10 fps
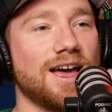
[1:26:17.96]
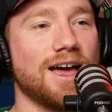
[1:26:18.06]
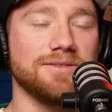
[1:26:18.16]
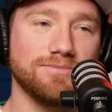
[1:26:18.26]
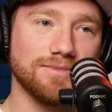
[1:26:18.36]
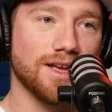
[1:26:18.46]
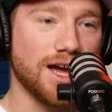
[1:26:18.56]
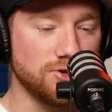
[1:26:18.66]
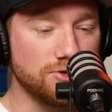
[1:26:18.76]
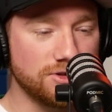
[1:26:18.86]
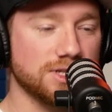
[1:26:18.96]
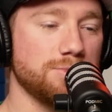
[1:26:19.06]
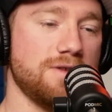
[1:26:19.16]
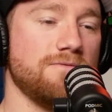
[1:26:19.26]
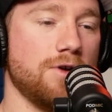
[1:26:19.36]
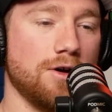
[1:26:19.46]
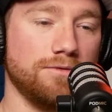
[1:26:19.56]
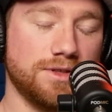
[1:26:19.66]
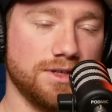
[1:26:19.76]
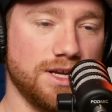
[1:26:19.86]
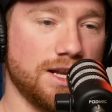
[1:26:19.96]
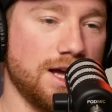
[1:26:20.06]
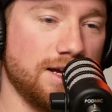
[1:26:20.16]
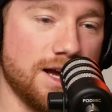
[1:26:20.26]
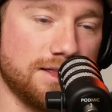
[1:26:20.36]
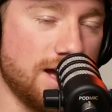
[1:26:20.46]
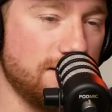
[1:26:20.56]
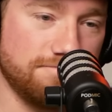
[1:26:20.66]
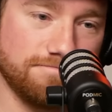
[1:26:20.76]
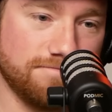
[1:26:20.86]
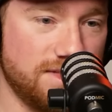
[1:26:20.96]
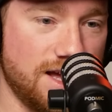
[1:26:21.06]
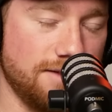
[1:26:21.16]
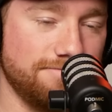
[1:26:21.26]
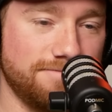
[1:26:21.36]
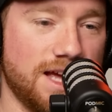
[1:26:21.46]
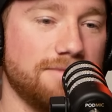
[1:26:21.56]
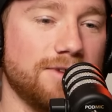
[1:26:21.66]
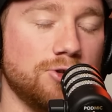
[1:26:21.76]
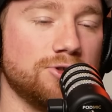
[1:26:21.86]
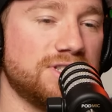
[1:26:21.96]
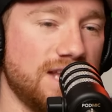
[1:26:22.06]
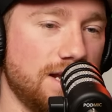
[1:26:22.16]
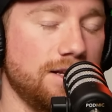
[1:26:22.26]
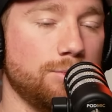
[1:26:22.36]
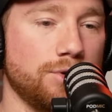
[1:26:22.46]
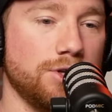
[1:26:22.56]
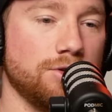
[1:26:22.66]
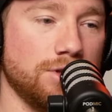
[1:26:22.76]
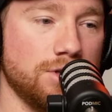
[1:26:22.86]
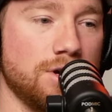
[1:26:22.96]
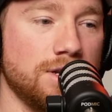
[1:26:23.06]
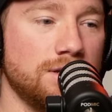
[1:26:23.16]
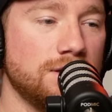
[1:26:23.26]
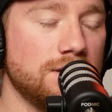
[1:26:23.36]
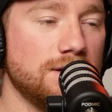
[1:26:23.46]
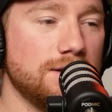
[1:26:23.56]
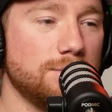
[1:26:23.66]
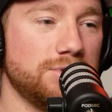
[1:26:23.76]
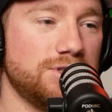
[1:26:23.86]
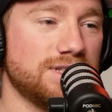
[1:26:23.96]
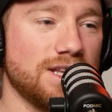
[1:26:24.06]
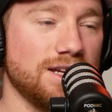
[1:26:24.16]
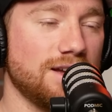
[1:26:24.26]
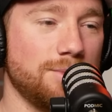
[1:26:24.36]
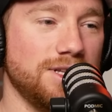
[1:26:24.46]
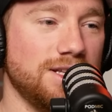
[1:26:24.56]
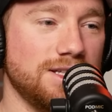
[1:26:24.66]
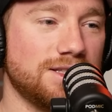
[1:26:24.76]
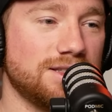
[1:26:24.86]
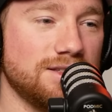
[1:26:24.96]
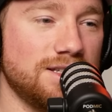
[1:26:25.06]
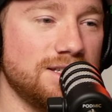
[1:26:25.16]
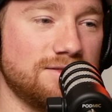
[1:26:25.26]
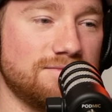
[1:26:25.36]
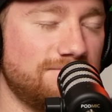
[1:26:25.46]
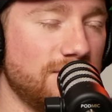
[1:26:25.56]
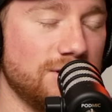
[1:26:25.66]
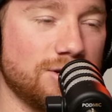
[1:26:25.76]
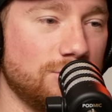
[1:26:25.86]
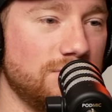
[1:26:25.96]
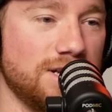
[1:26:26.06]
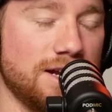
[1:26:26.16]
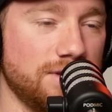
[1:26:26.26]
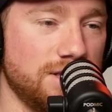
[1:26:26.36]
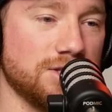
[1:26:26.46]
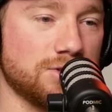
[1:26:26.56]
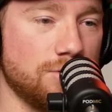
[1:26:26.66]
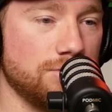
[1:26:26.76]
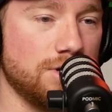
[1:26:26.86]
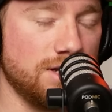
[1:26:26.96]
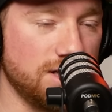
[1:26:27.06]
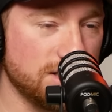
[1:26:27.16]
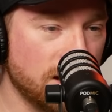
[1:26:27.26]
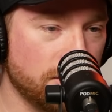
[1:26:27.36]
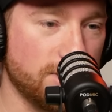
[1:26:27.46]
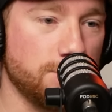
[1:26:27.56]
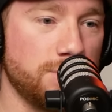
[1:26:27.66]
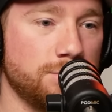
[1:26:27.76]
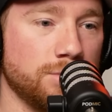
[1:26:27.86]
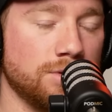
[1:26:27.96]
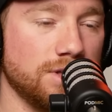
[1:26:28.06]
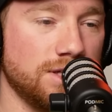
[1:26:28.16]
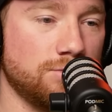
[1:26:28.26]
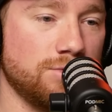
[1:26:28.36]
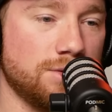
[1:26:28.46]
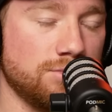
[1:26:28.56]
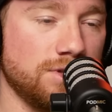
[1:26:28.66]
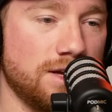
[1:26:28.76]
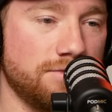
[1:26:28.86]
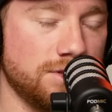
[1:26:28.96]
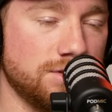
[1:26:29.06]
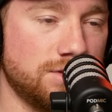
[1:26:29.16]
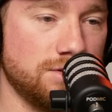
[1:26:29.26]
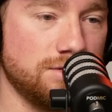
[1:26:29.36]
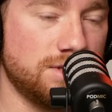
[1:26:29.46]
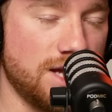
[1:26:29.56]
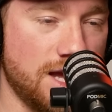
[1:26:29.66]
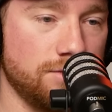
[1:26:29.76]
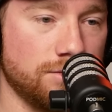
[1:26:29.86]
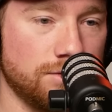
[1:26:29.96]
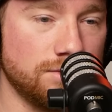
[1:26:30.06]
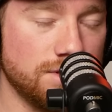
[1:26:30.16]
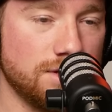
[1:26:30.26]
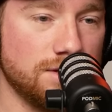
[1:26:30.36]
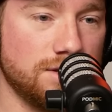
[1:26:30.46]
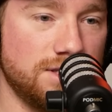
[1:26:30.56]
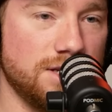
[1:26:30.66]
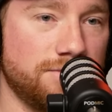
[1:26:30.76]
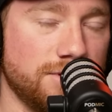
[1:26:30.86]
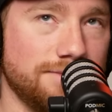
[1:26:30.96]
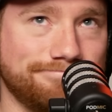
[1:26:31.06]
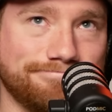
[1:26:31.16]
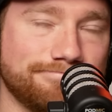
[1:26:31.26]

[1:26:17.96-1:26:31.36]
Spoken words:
I knew he was going to be involved, and I got that understanding pretty early on. But just like, I mean, he's very clued in everything that's going on. And he's got great people at 2311 to handle the different